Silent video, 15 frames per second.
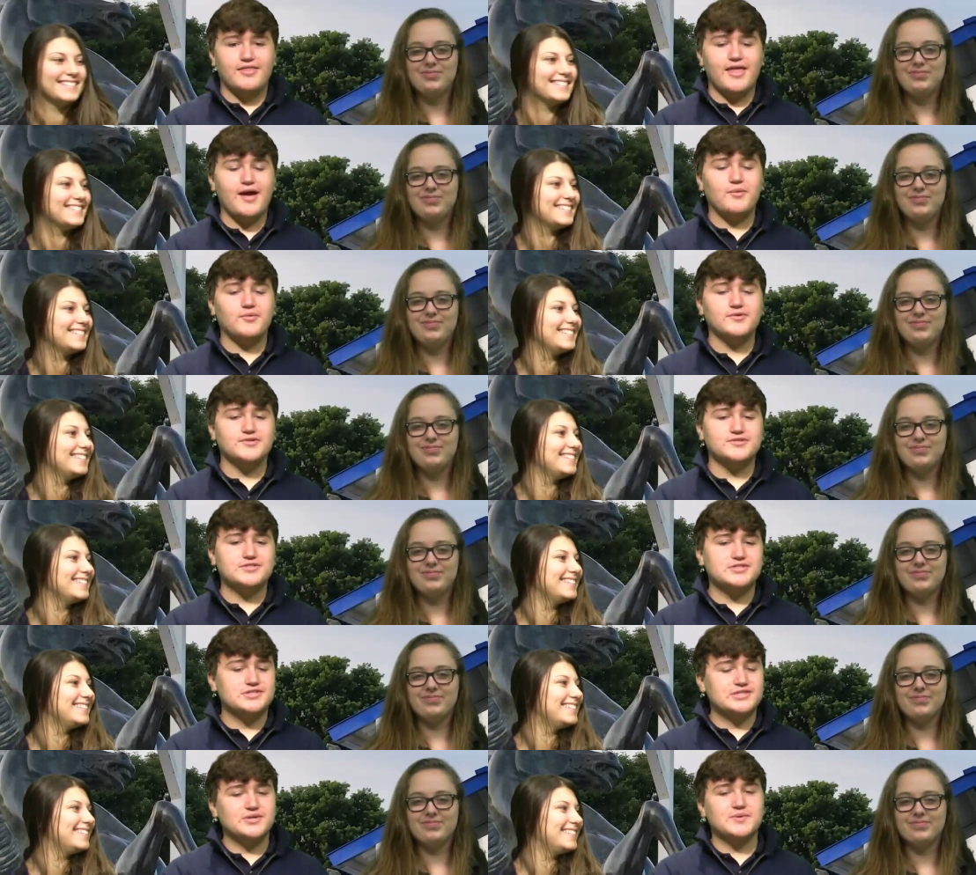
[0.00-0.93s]
Speaker 1: That was
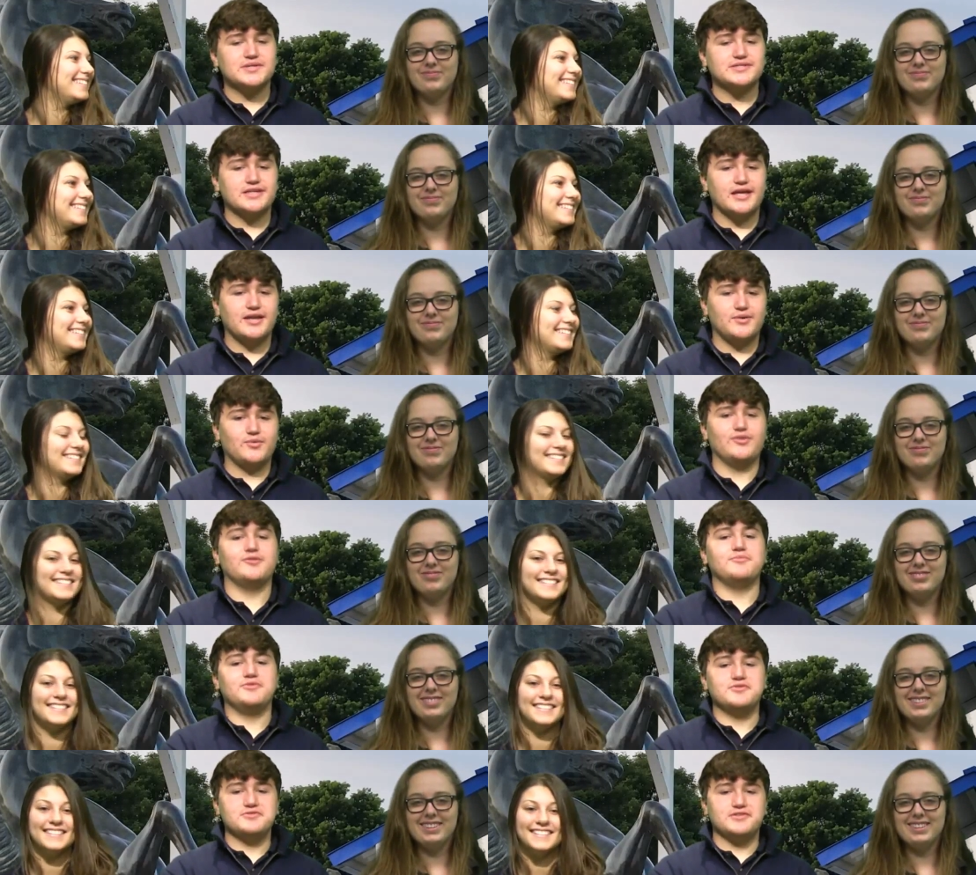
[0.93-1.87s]
so exciting with
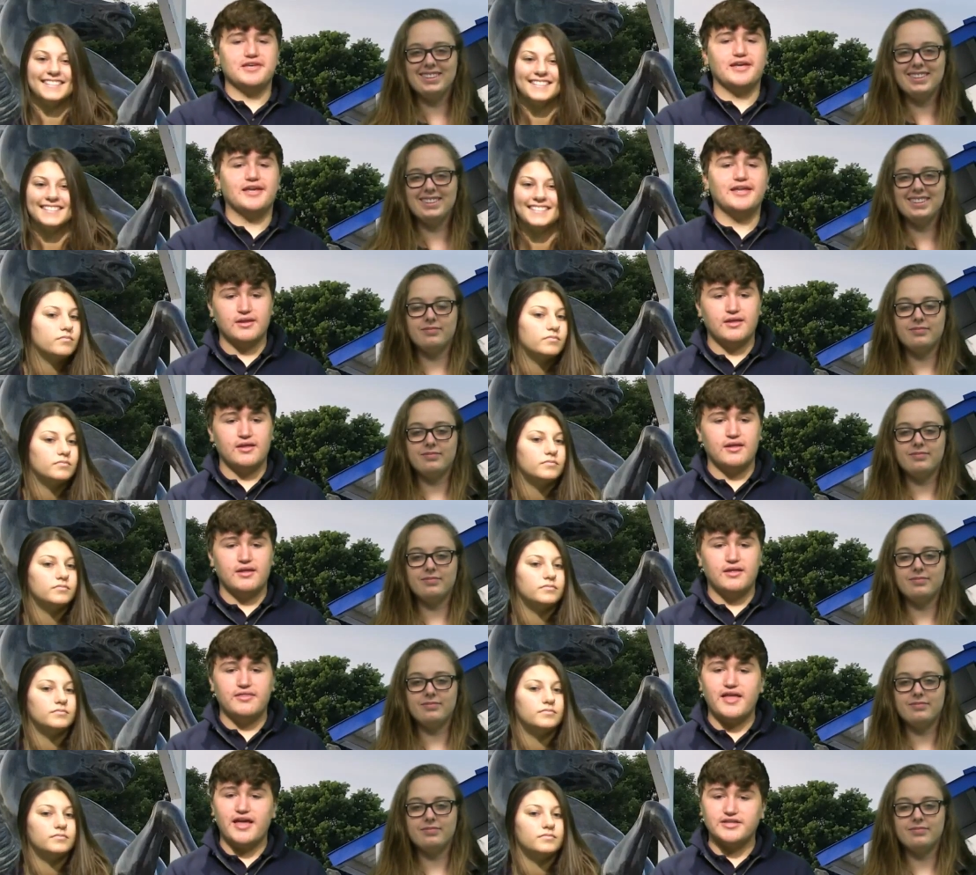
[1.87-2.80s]
the music.
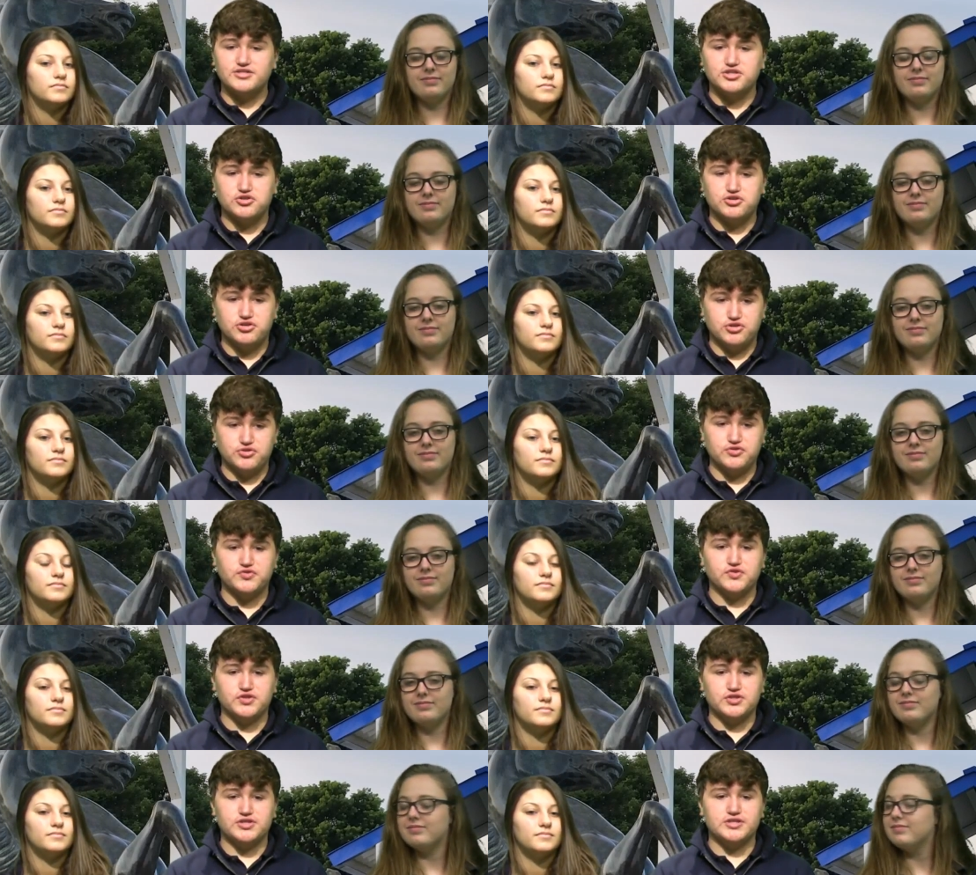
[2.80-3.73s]
That's your news
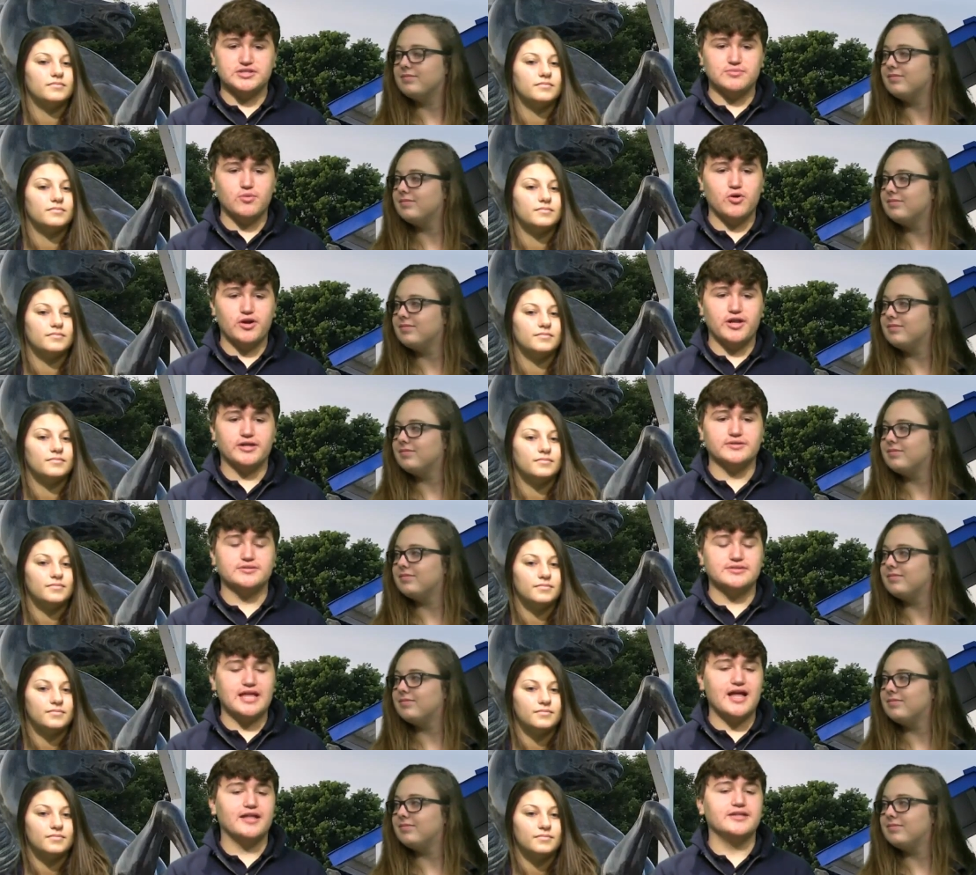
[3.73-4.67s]
for this morning,
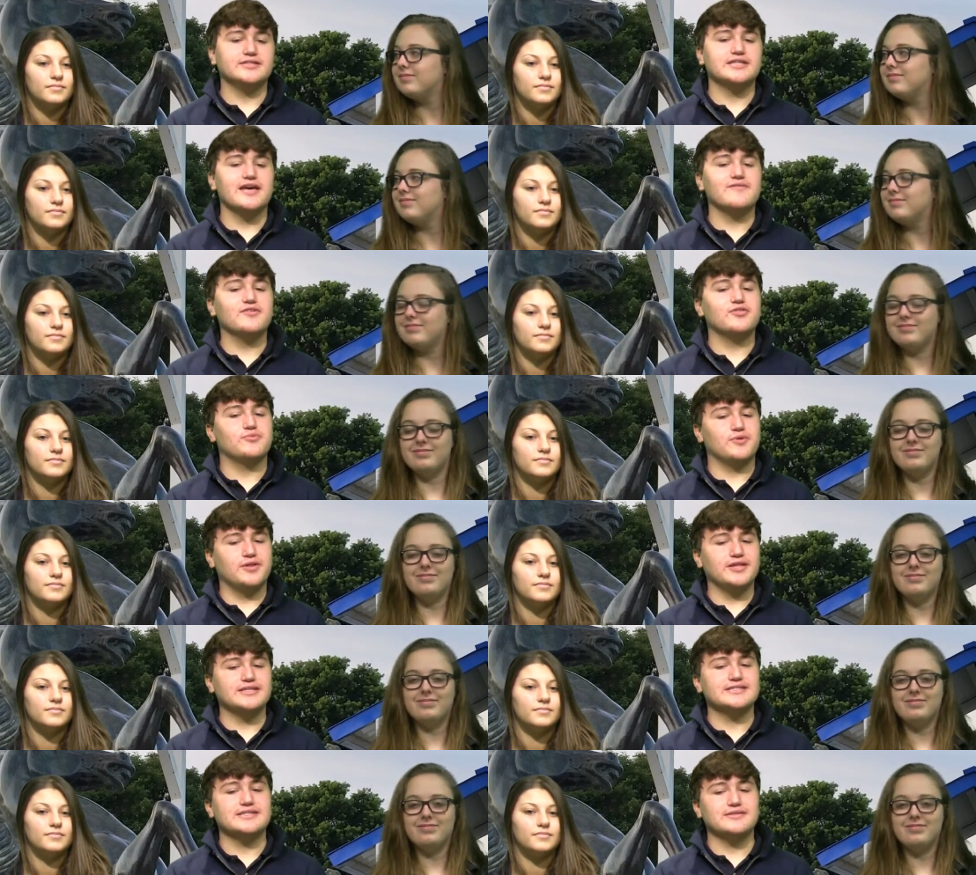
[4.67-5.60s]
Stallions. Have a
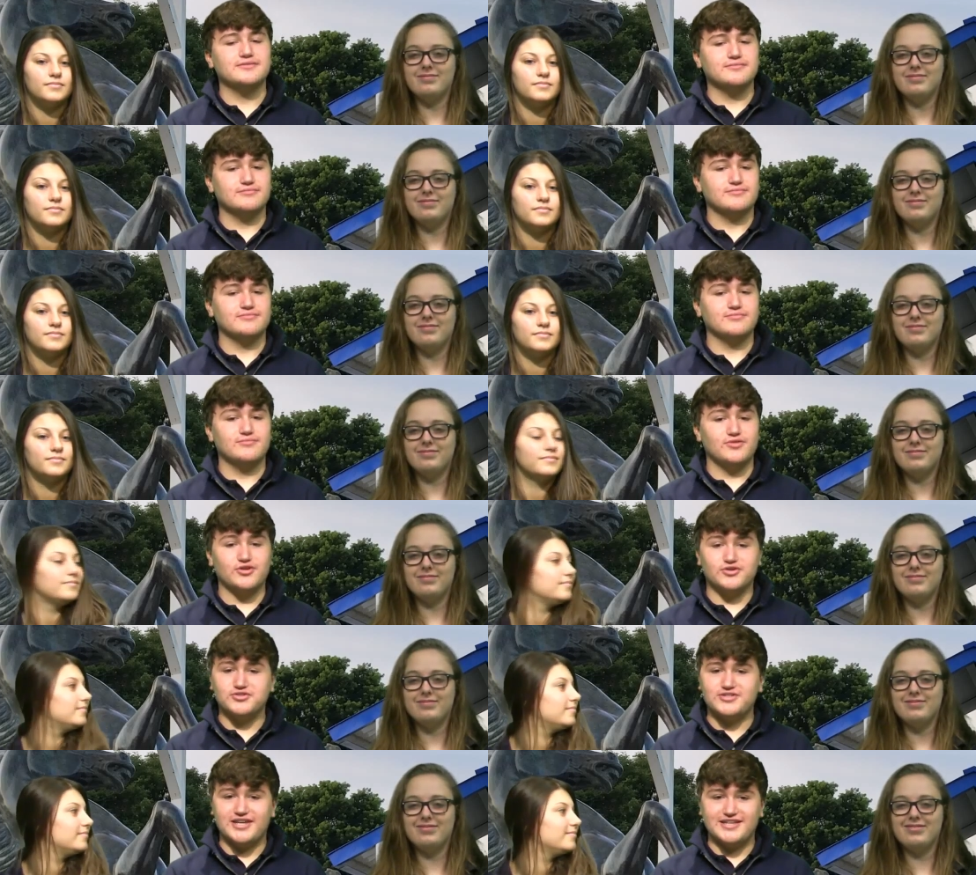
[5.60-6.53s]
thrilling
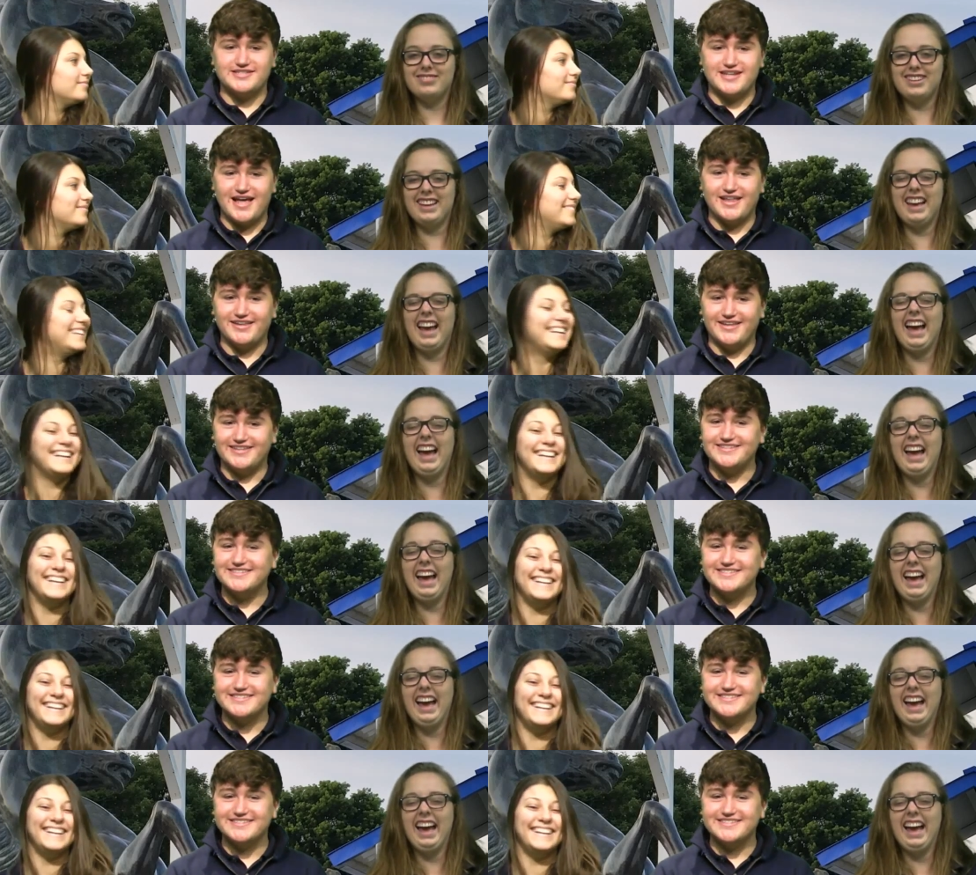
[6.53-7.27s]
Thursday Stallions.